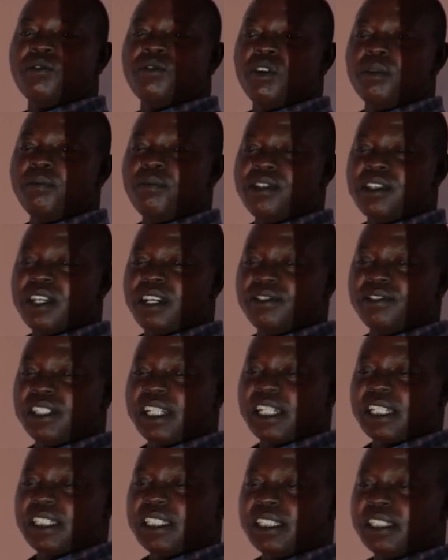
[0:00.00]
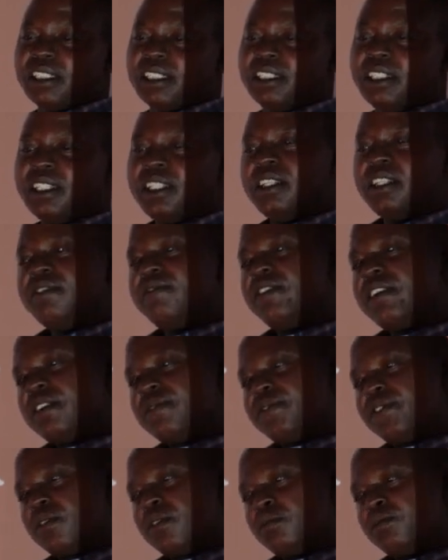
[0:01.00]
to observe that even
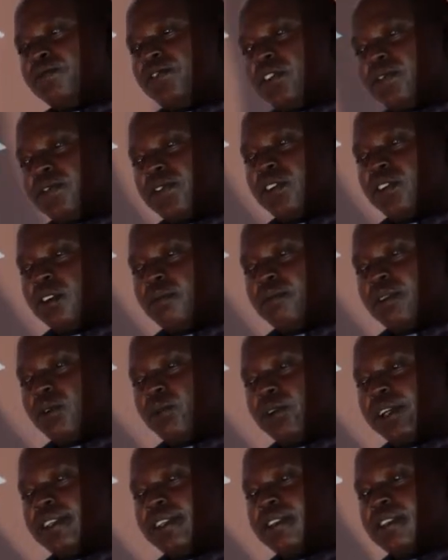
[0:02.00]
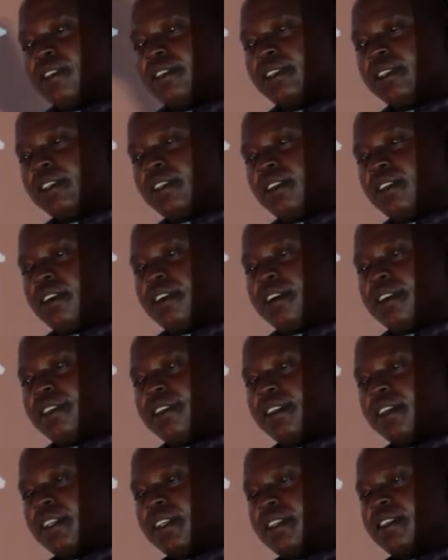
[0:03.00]
if you view from the west,
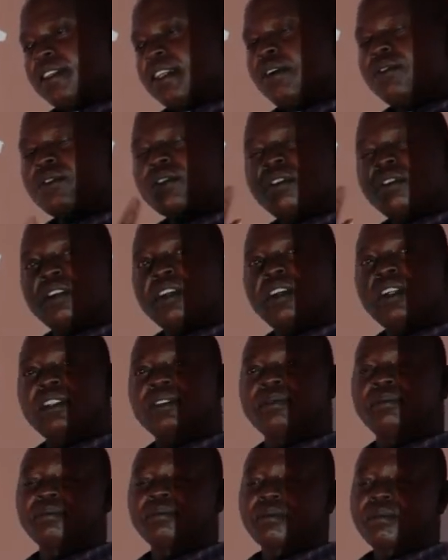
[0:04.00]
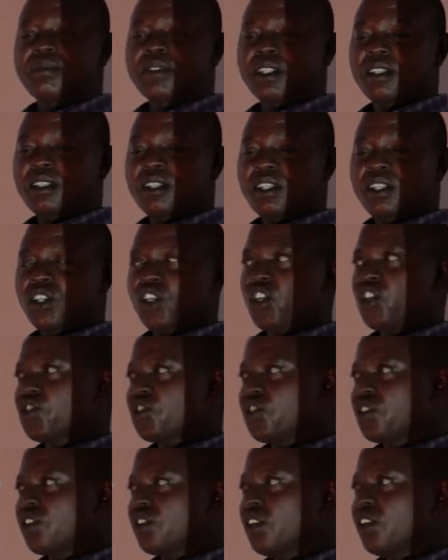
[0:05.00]
north, south, or
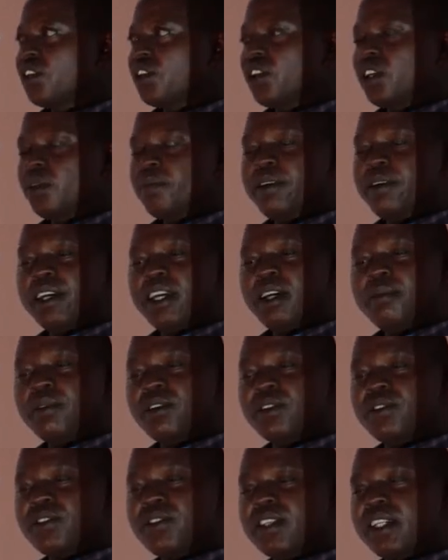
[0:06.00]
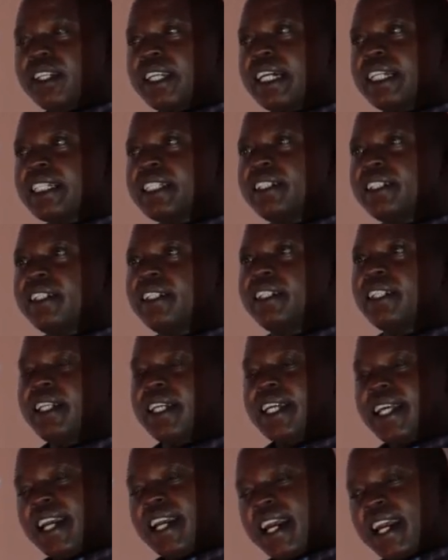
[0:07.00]
east, you will be able to see that
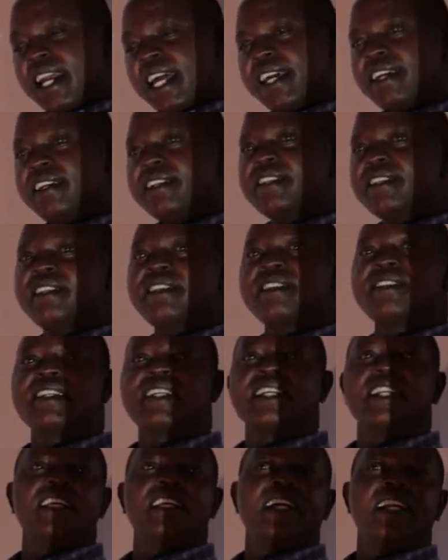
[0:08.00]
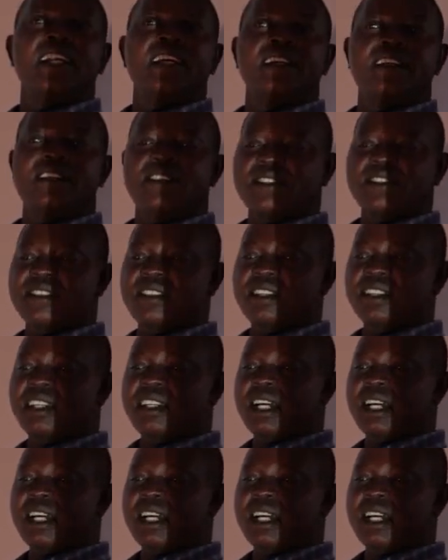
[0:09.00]
light is clearly seen.